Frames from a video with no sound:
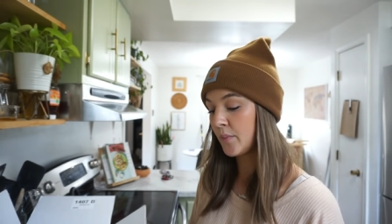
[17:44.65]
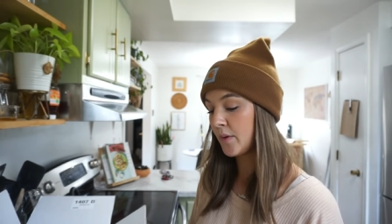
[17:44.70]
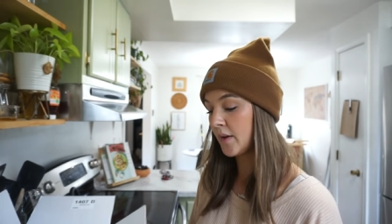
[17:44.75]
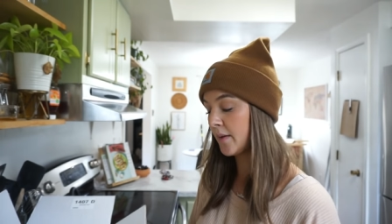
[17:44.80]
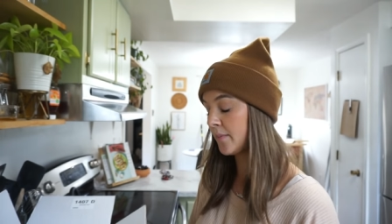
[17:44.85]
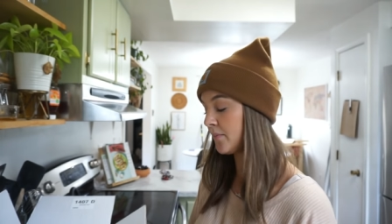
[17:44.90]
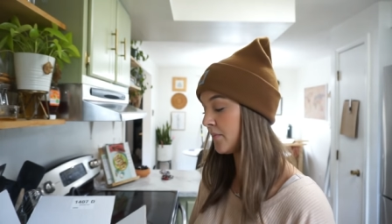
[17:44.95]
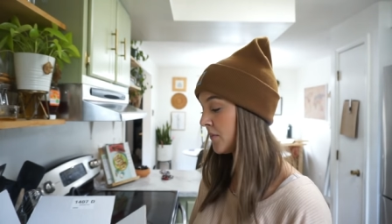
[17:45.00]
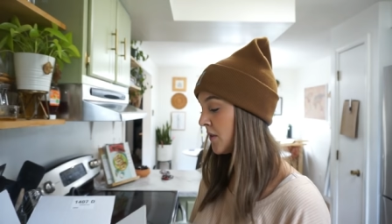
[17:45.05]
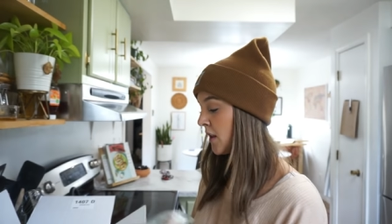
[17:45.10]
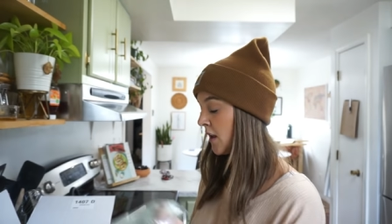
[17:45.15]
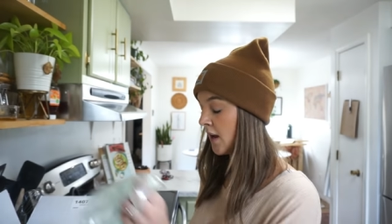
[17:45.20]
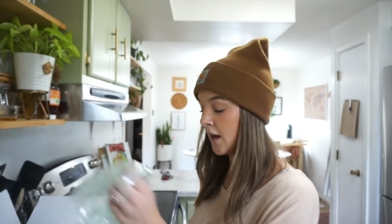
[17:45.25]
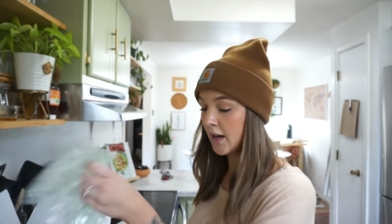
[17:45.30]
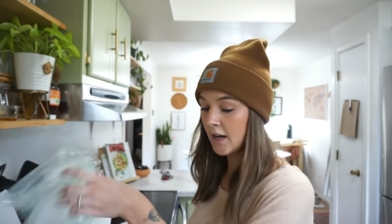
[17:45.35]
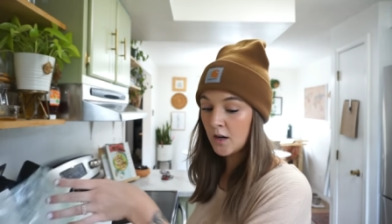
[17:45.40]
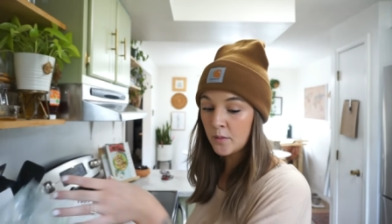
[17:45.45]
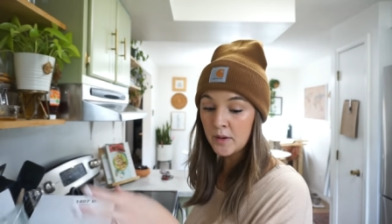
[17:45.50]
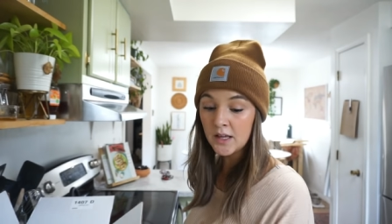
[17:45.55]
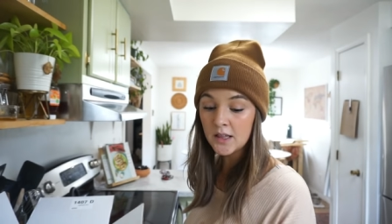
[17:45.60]
But I
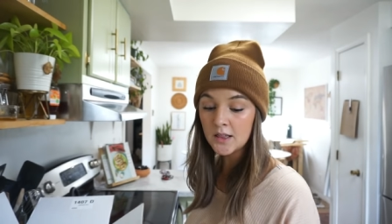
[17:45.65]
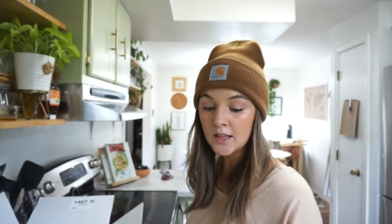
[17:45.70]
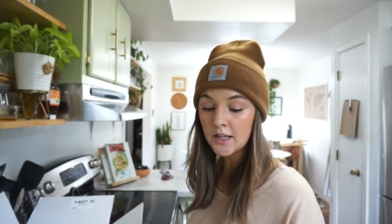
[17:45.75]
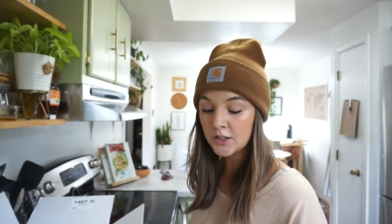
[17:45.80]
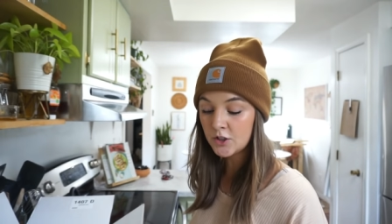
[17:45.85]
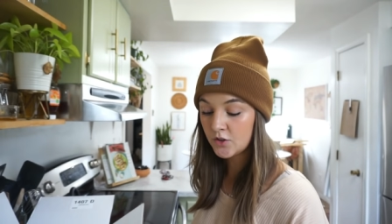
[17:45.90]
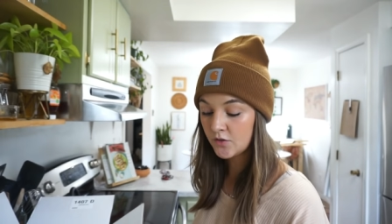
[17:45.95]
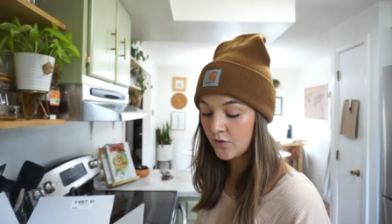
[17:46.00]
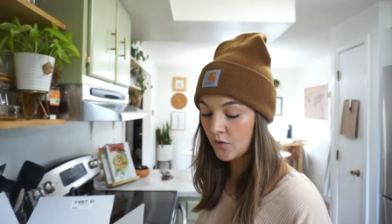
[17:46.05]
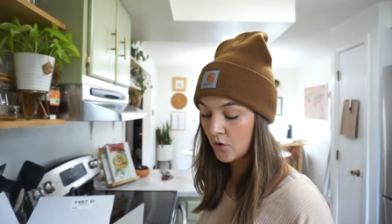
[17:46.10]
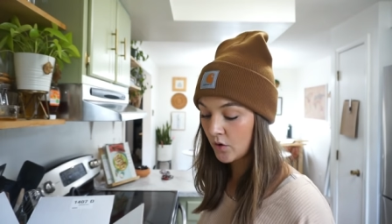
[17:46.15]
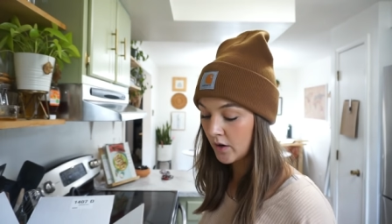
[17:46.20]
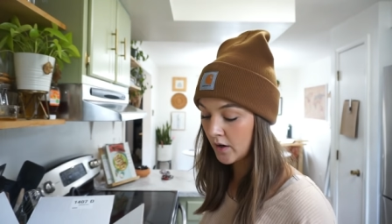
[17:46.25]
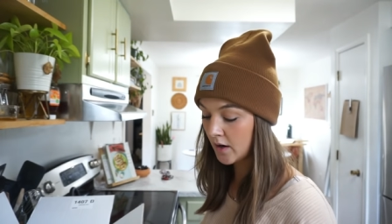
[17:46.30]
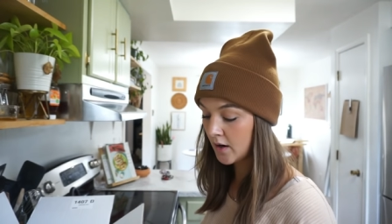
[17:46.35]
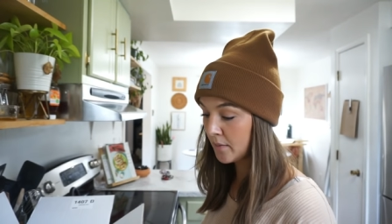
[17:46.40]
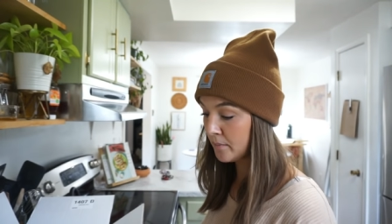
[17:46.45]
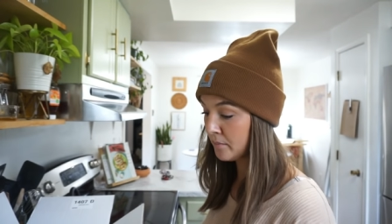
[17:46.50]
gotta make lunch for